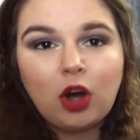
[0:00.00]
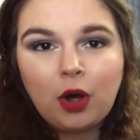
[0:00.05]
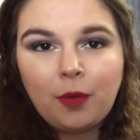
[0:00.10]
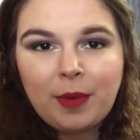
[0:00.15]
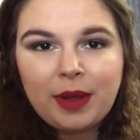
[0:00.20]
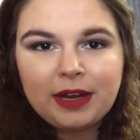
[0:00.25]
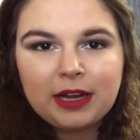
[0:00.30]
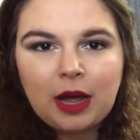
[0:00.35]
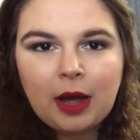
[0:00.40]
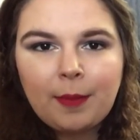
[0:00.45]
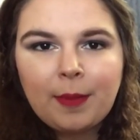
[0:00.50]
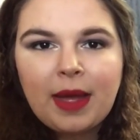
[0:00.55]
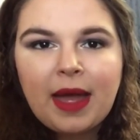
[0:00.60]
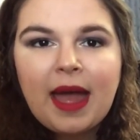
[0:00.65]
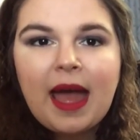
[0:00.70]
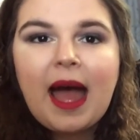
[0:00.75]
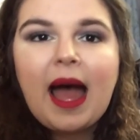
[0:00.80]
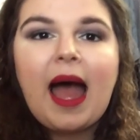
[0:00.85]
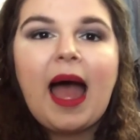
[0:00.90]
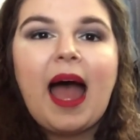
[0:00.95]
all makeup,
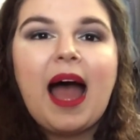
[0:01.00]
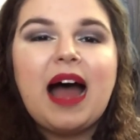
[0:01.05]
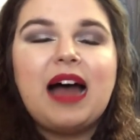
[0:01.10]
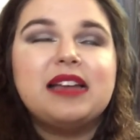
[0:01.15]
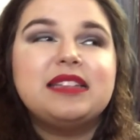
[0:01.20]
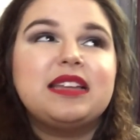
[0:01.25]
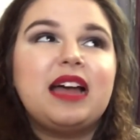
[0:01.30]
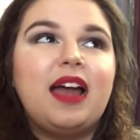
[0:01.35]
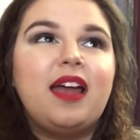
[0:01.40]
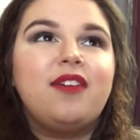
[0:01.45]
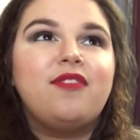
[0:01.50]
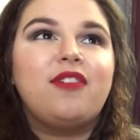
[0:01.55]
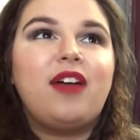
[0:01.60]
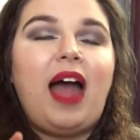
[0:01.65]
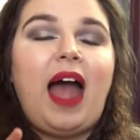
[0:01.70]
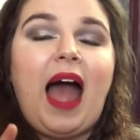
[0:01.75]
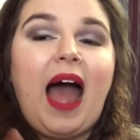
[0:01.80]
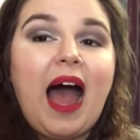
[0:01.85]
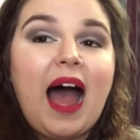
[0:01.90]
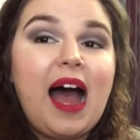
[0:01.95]
as I've
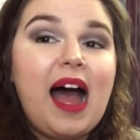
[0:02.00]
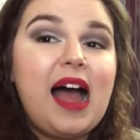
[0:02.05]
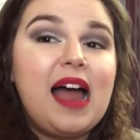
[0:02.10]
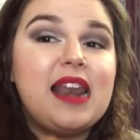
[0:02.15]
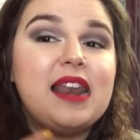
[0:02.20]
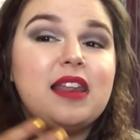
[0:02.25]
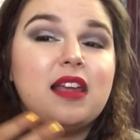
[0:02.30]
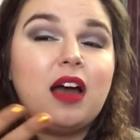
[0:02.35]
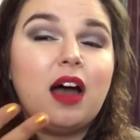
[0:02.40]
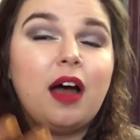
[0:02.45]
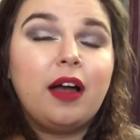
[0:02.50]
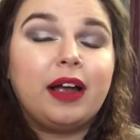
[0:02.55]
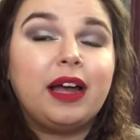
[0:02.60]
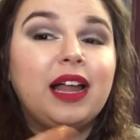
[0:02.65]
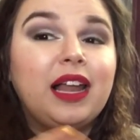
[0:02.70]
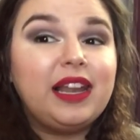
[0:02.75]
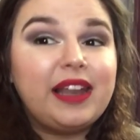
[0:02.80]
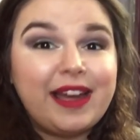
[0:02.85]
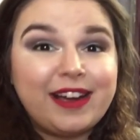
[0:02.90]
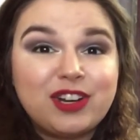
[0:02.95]
had a
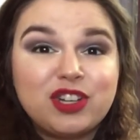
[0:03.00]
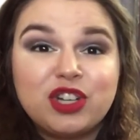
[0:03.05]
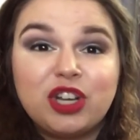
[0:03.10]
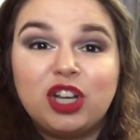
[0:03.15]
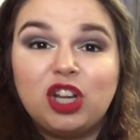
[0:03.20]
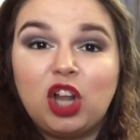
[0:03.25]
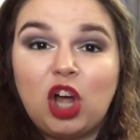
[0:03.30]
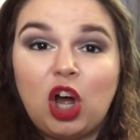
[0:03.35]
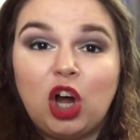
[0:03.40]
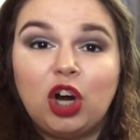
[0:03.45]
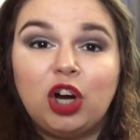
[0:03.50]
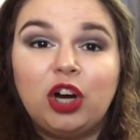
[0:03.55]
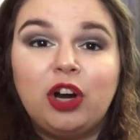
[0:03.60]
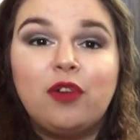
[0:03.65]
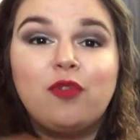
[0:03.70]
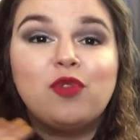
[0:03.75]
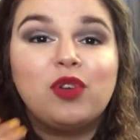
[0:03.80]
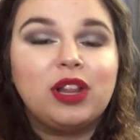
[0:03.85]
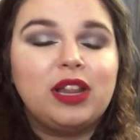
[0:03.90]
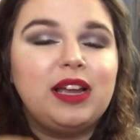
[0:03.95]
collection longer
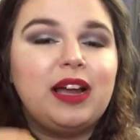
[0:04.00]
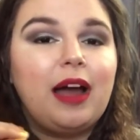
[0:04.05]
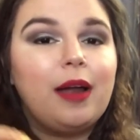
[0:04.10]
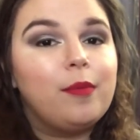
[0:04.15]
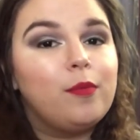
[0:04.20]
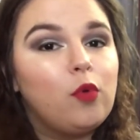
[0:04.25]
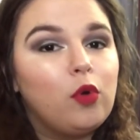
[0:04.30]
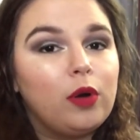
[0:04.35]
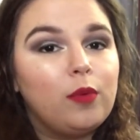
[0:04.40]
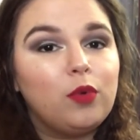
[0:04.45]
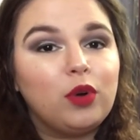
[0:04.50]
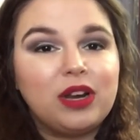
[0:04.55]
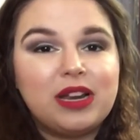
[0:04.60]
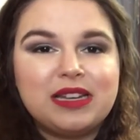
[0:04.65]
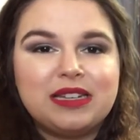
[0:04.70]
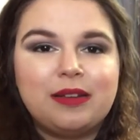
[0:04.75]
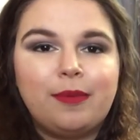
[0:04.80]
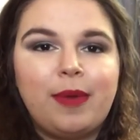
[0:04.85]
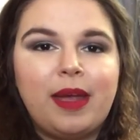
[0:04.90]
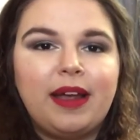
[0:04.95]
and really gotten more and more
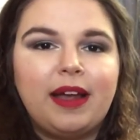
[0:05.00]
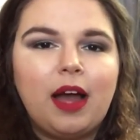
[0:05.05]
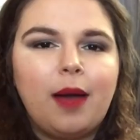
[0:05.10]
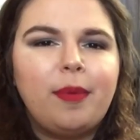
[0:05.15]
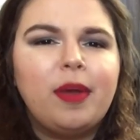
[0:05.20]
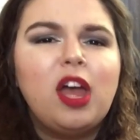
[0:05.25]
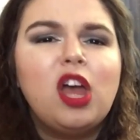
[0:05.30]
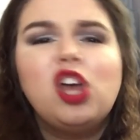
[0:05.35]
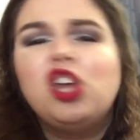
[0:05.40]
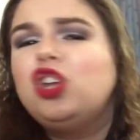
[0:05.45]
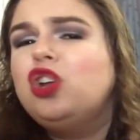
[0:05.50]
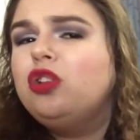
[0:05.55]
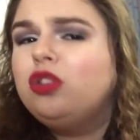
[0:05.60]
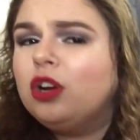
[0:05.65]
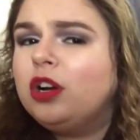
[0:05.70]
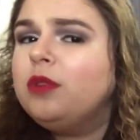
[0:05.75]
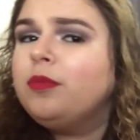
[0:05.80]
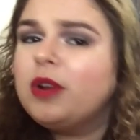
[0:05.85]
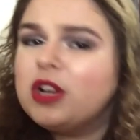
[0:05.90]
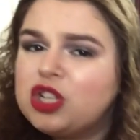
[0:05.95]
into makeup, you
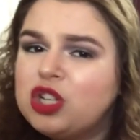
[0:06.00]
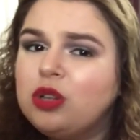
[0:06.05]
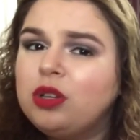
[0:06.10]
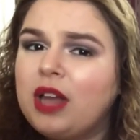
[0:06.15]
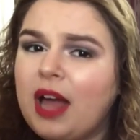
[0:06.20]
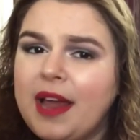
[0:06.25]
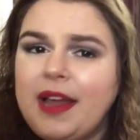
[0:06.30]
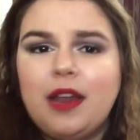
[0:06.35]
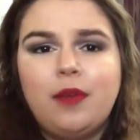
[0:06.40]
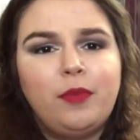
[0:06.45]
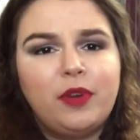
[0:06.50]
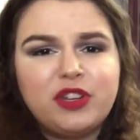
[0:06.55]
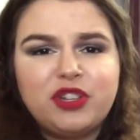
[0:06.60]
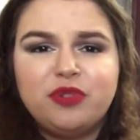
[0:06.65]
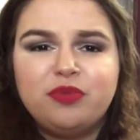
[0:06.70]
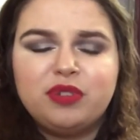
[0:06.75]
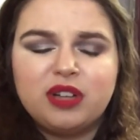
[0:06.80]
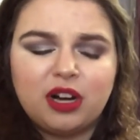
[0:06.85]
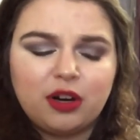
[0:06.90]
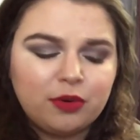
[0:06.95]
learn what you like and what
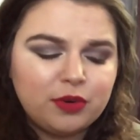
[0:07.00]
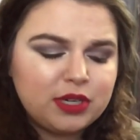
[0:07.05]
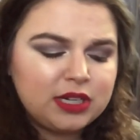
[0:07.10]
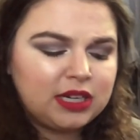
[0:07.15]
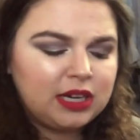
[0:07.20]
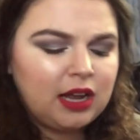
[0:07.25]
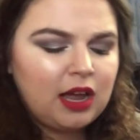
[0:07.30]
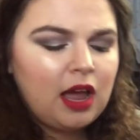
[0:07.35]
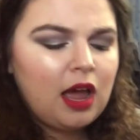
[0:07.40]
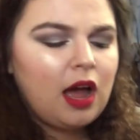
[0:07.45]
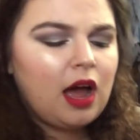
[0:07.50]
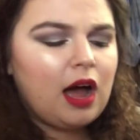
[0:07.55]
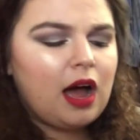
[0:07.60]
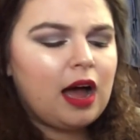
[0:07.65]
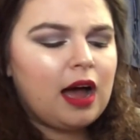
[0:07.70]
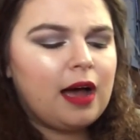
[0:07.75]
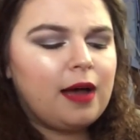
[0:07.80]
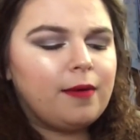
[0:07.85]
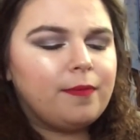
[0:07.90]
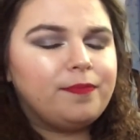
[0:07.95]
you don't.
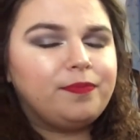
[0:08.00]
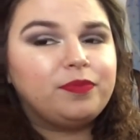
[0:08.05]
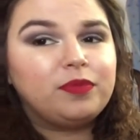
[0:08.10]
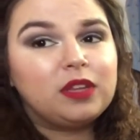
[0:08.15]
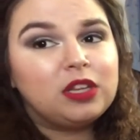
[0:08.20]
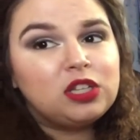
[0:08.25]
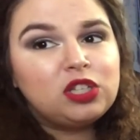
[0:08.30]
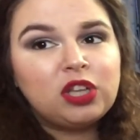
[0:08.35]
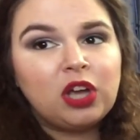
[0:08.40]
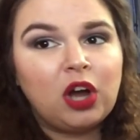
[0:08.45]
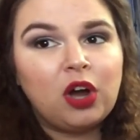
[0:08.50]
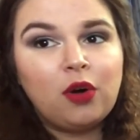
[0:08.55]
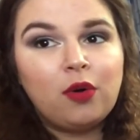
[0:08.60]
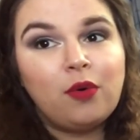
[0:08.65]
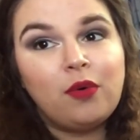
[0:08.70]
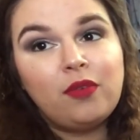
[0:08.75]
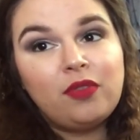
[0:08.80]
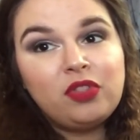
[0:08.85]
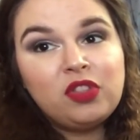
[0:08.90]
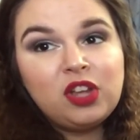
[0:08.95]

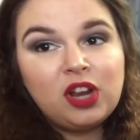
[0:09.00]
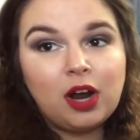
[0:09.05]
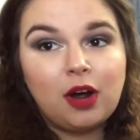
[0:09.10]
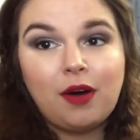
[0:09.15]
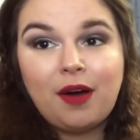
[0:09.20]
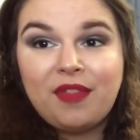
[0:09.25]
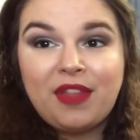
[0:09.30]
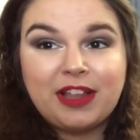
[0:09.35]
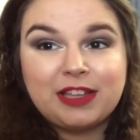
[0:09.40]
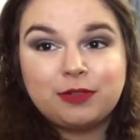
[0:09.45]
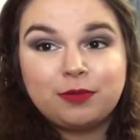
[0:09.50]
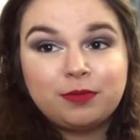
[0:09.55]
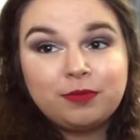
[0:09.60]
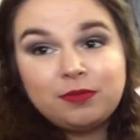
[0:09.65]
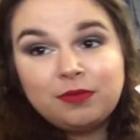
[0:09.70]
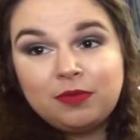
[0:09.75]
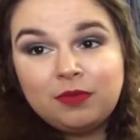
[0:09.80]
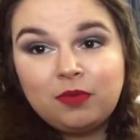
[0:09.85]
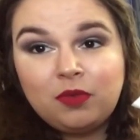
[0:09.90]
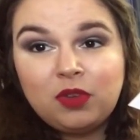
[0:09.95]
So, you know, that's
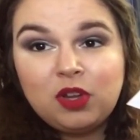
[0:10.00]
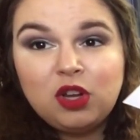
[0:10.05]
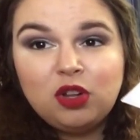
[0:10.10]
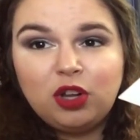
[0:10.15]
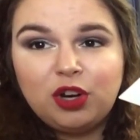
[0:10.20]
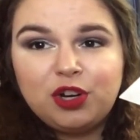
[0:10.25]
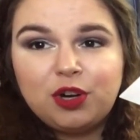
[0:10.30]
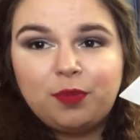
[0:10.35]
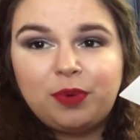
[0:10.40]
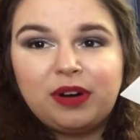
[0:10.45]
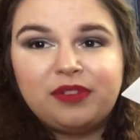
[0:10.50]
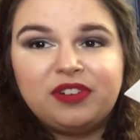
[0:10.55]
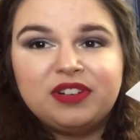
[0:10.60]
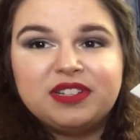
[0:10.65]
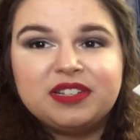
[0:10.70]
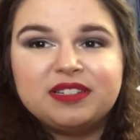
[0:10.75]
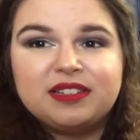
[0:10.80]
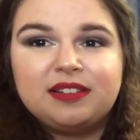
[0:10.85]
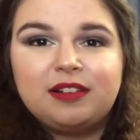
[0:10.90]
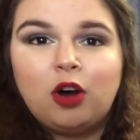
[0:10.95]
you learn your
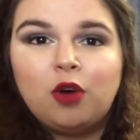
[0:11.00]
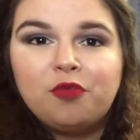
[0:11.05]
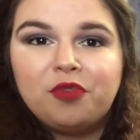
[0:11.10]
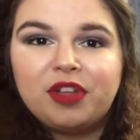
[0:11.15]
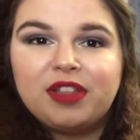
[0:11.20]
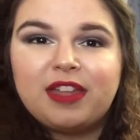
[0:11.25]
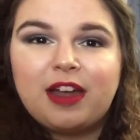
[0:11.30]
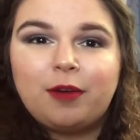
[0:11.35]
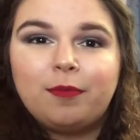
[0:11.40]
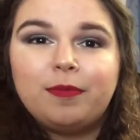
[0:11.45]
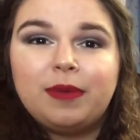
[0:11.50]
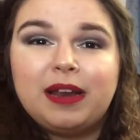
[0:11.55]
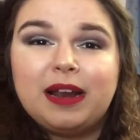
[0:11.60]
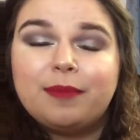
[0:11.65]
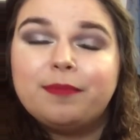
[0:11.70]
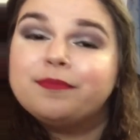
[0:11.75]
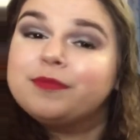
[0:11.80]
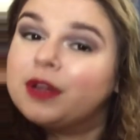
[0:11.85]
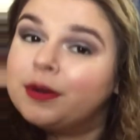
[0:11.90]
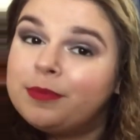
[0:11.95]
preferences, and hopefully that'll mean
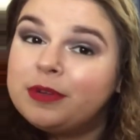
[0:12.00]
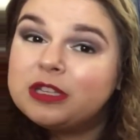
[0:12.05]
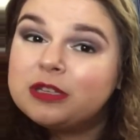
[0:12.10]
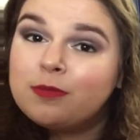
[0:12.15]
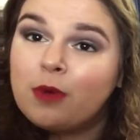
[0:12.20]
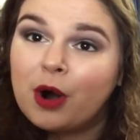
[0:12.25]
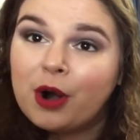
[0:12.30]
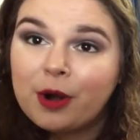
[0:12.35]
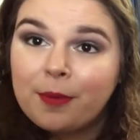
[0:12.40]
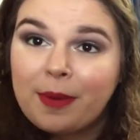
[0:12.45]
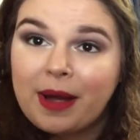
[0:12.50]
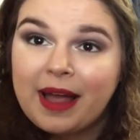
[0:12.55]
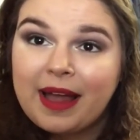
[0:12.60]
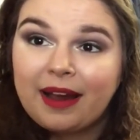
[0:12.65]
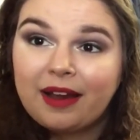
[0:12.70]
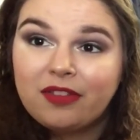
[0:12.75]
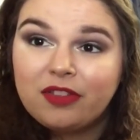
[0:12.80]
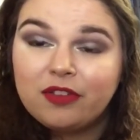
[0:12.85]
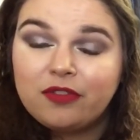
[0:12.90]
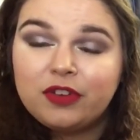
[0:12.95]
I'm going to be smarter
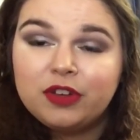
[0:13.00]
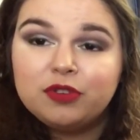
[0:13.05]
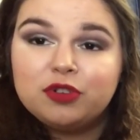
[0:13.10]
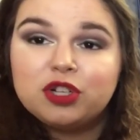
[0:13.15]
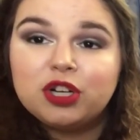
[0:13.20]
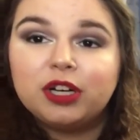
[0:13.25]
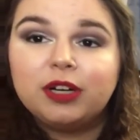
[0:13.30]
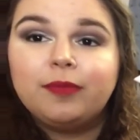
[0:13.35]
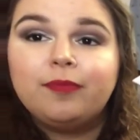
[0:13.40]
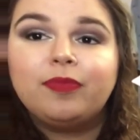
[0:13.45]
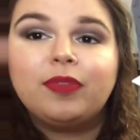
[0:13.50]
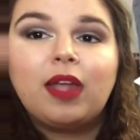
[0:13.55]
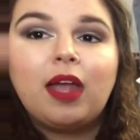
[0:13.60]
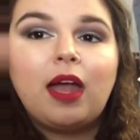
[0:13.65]
buying in the future.